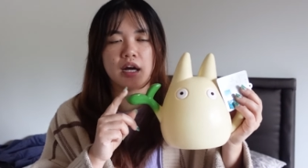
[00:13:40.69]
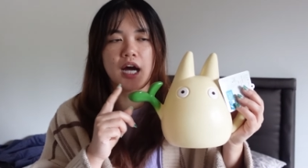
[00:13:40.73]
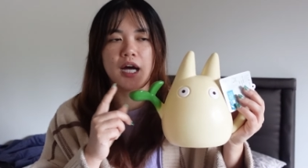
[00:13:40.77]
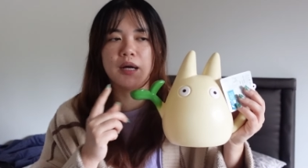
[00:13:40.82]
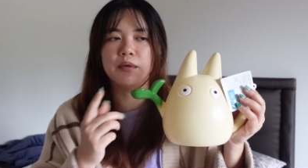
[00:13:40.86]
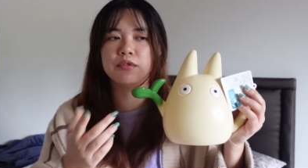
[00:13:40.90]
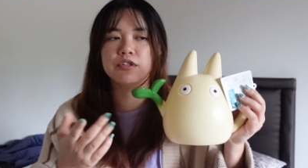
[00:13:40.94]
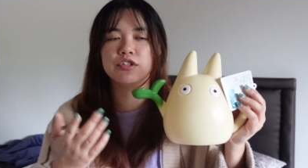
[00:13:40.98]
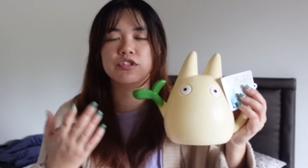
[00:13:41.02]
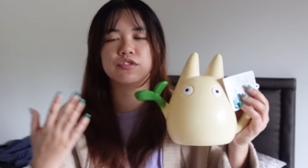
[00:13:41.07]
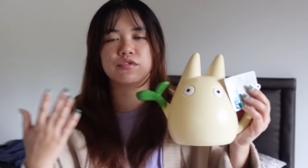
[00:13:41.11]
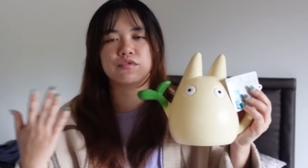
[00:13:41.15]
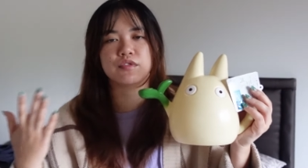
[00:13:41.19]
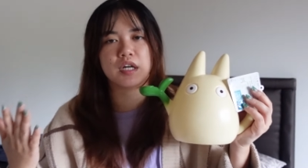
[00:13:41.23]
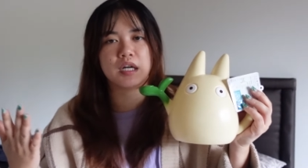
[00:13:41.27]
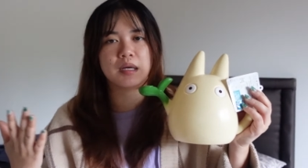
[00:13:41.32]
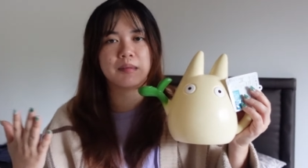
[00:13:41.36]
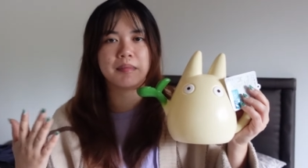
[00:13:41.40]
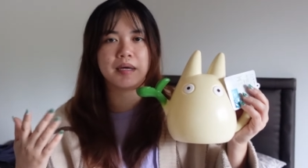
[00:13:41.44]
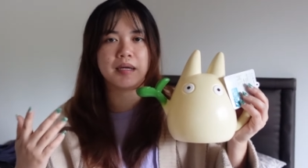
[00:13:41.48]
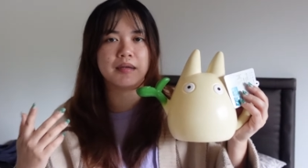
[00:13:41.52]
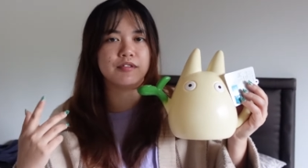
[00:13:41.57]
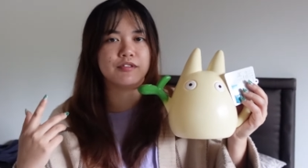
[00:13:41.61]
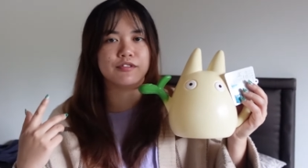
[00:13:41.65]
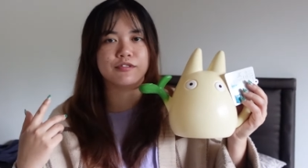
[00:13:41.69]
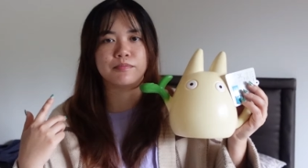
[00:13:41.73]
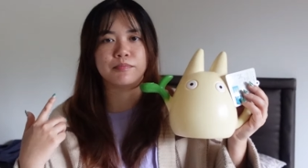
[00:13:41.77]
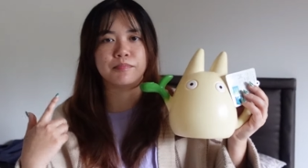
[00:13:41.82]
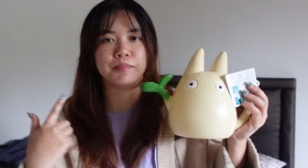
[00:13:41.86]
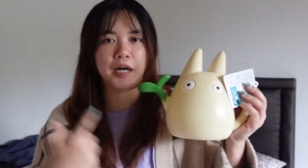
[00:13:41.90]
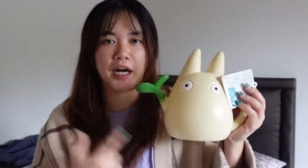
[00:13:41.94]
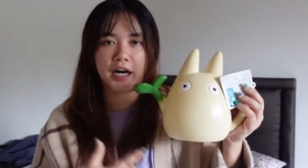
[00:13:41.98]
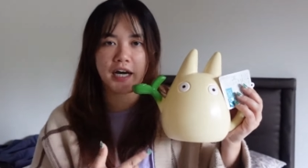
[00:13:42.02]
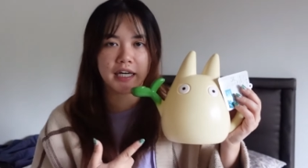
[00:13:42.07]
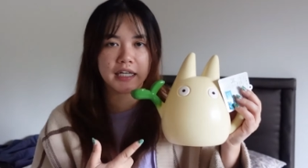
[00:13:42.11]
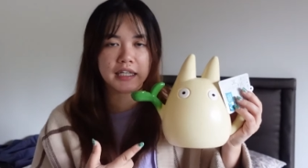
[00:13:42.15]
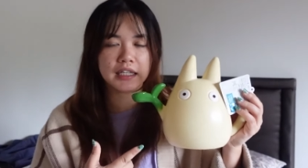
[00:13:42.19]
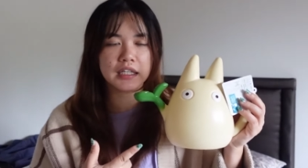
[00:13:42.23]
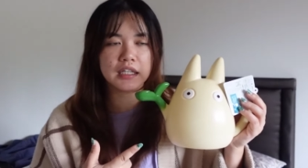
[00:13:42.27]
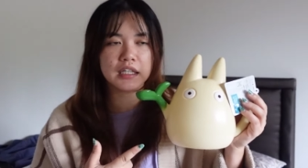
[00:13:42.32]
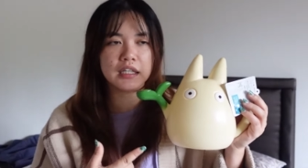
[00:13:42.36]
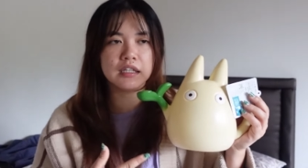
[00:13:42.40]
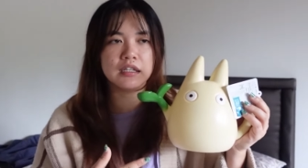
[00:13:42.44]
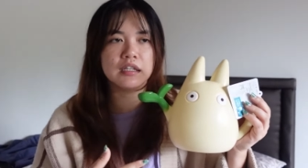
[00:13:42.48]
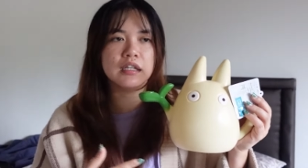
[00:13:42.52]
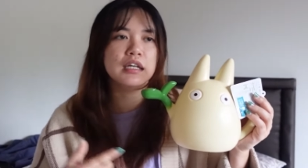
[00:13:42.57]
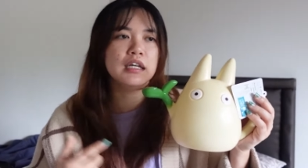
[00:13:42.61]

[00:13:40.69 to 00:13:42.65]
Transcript: I would just recommend just buying it.